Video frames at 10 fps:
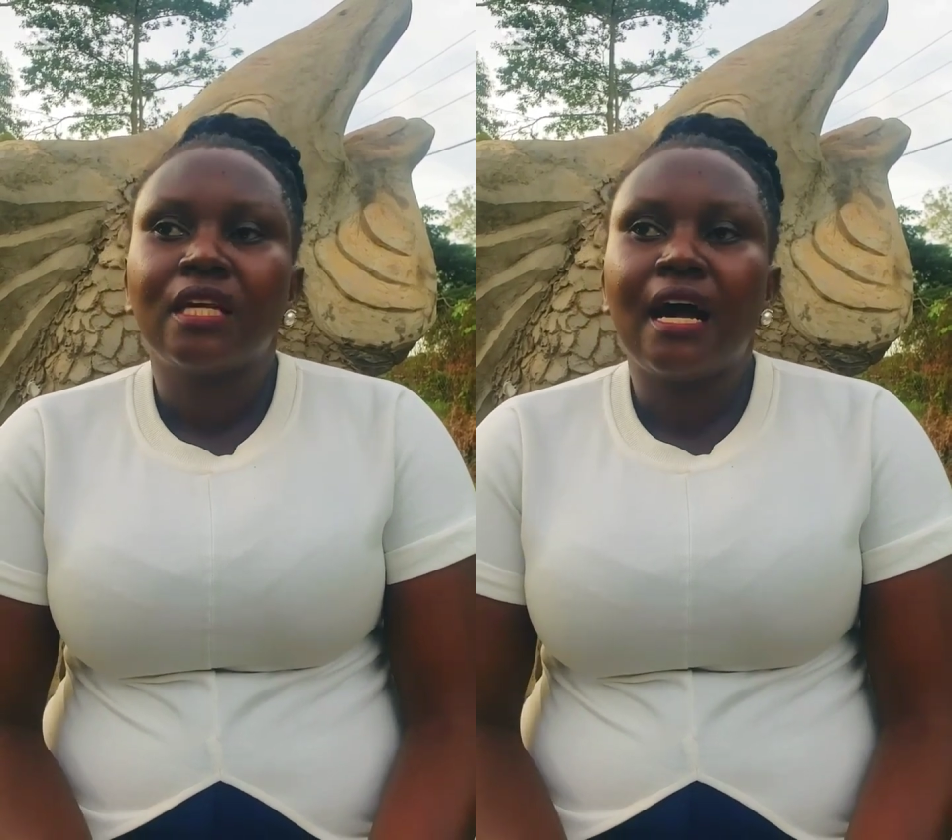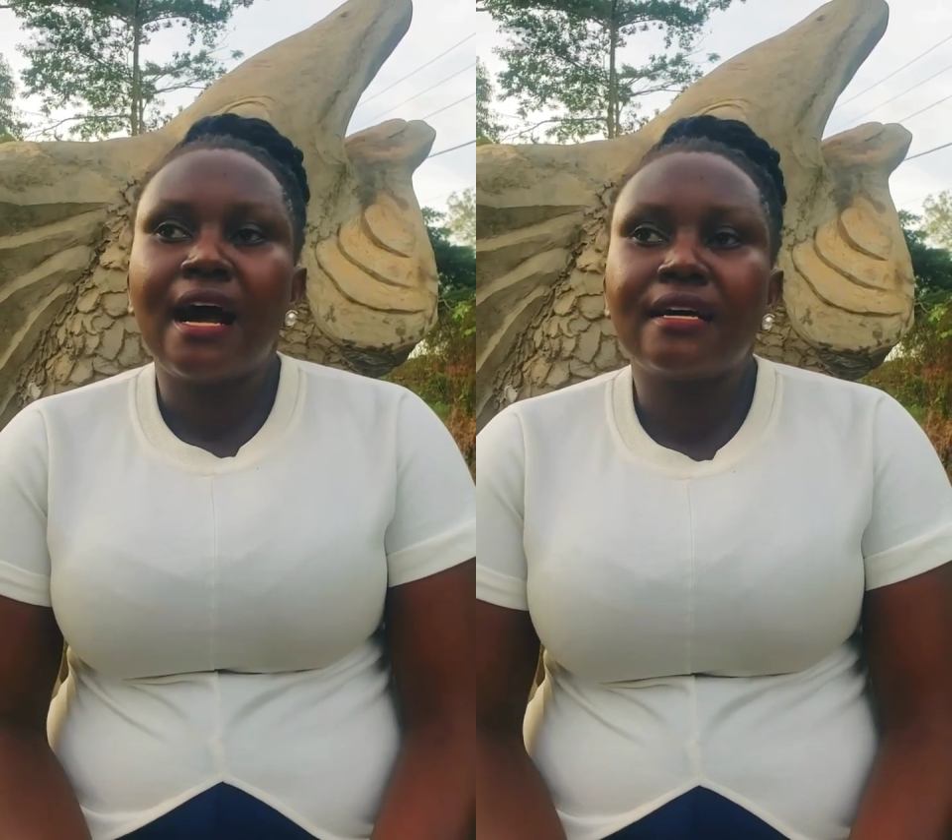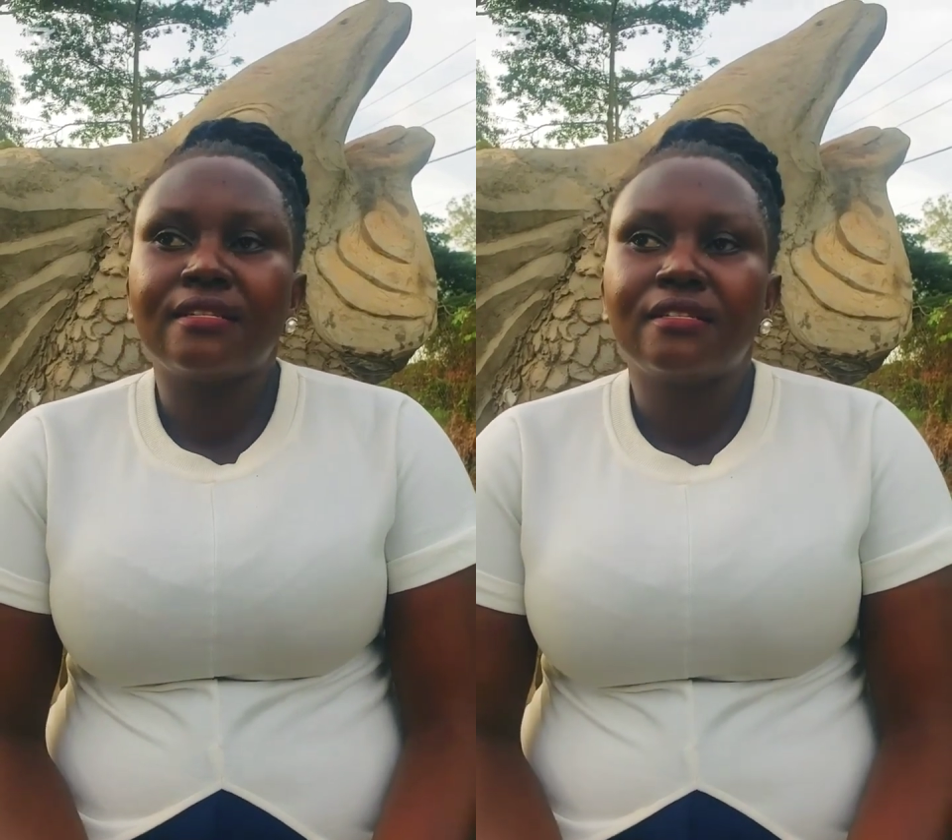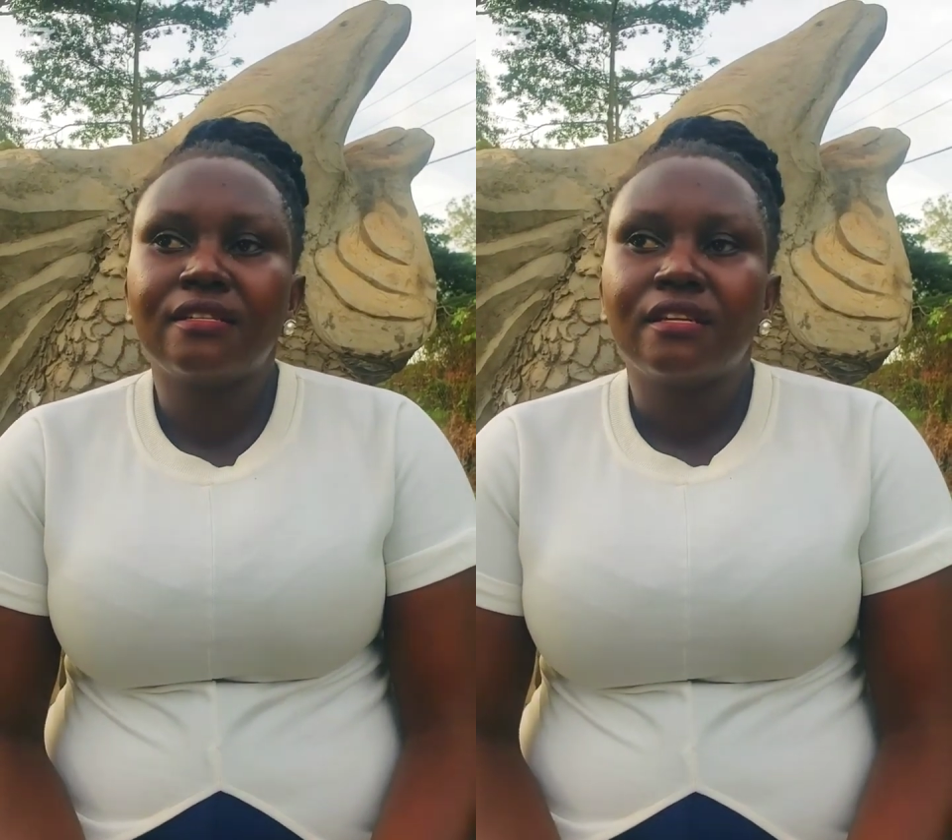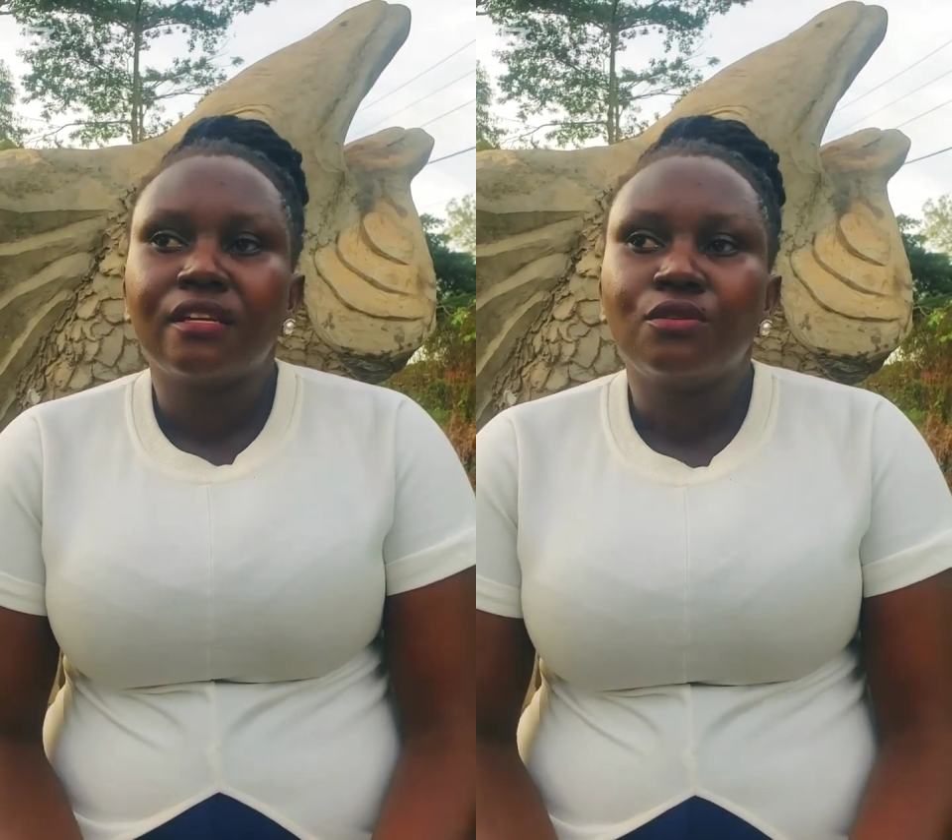And
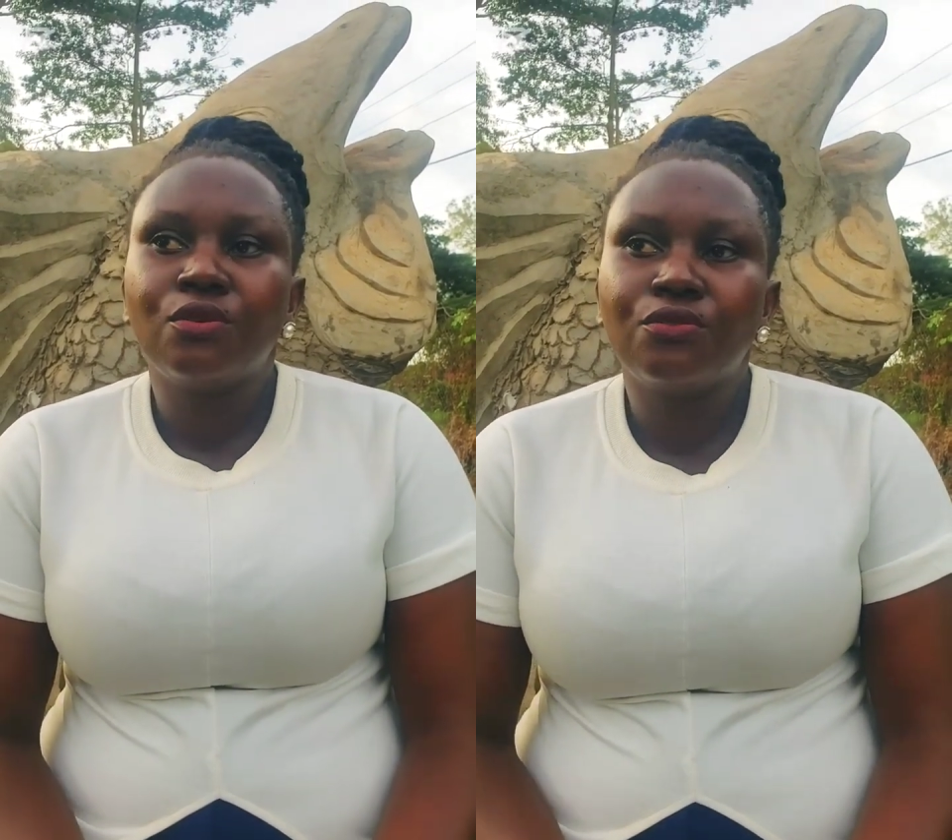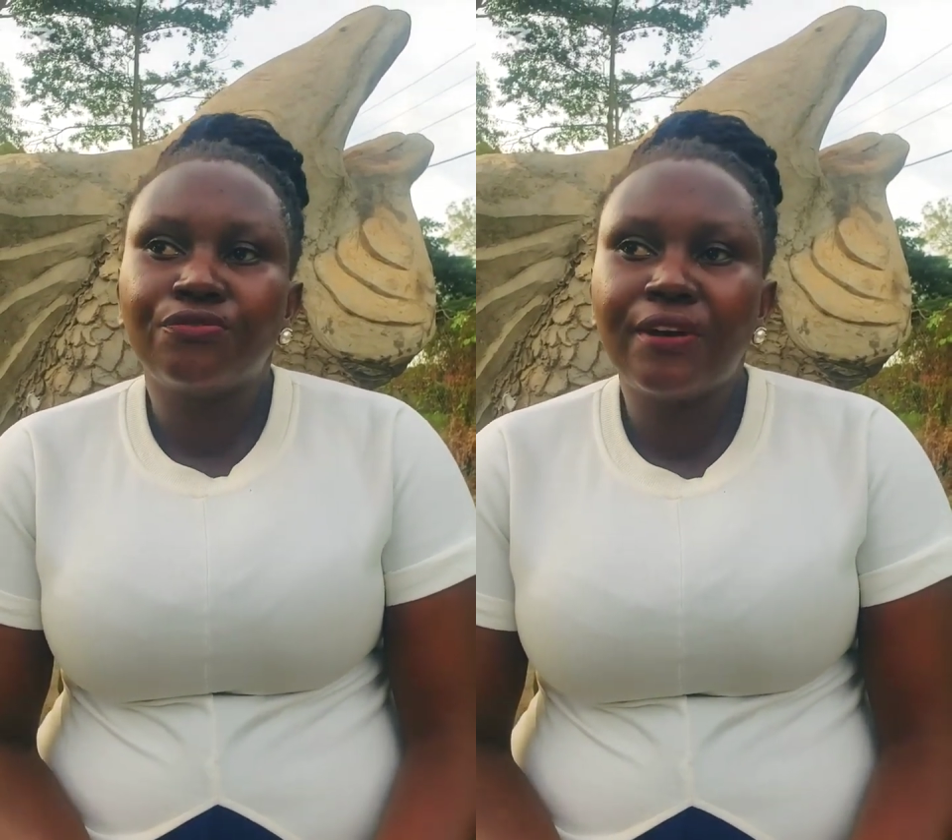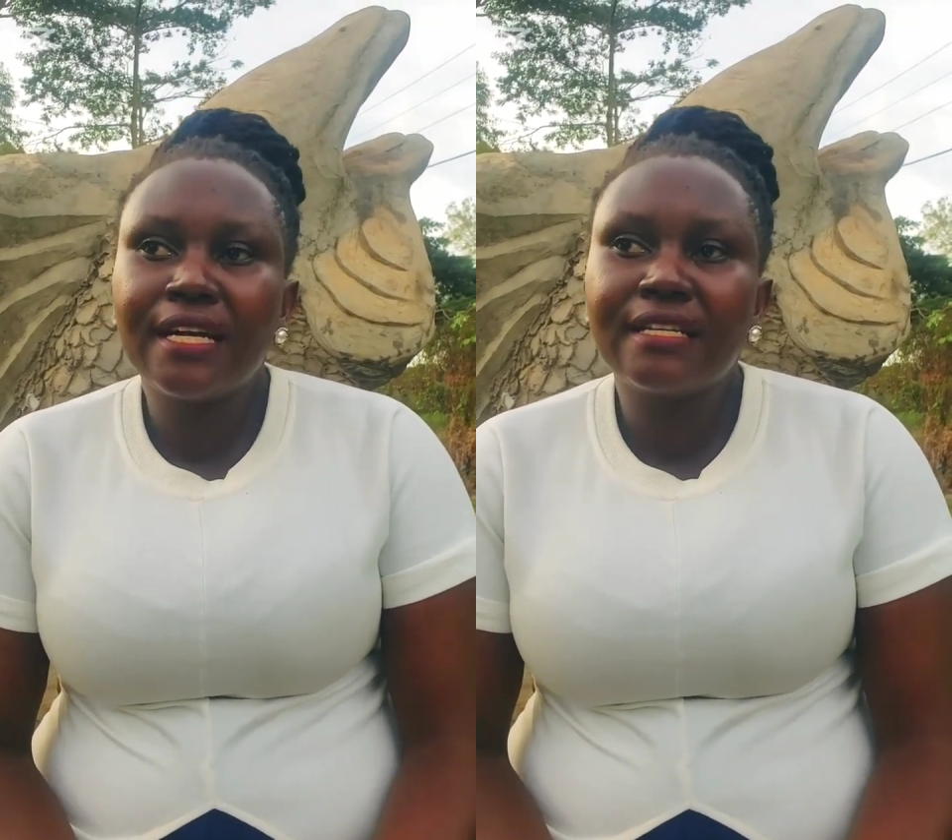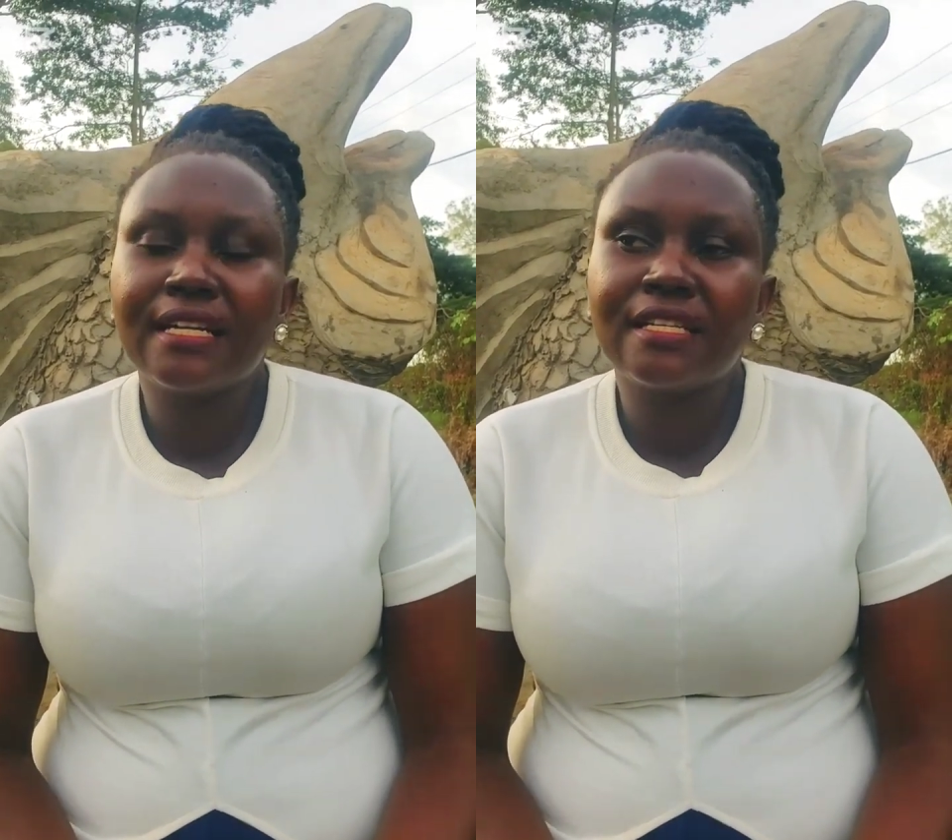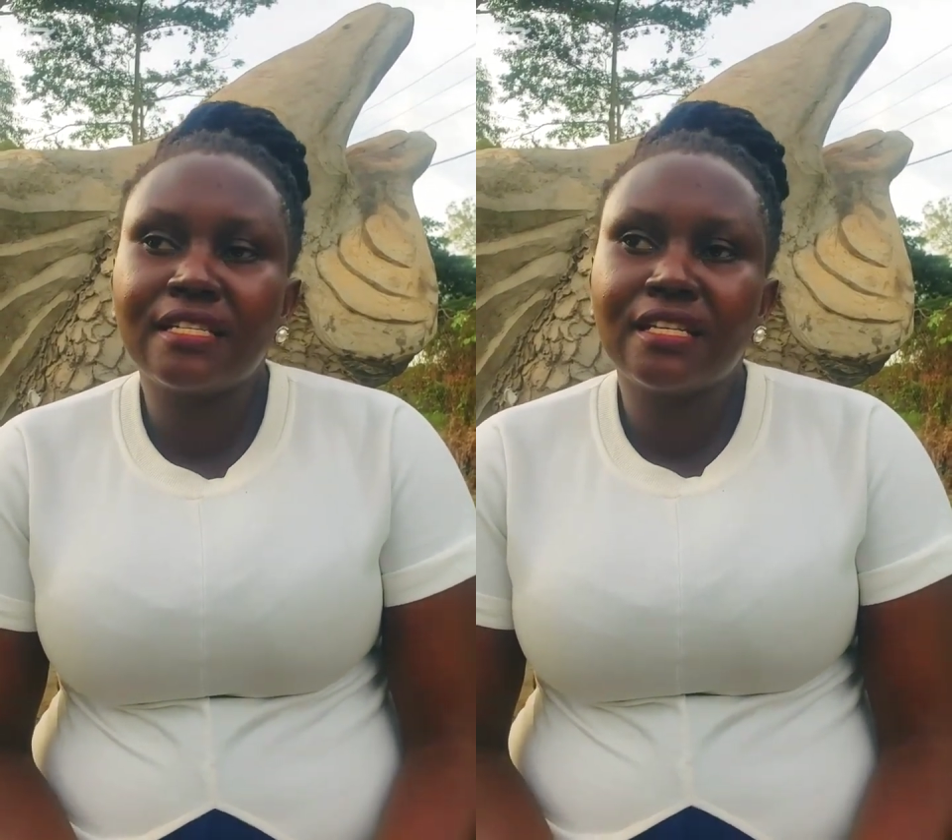you'll find that this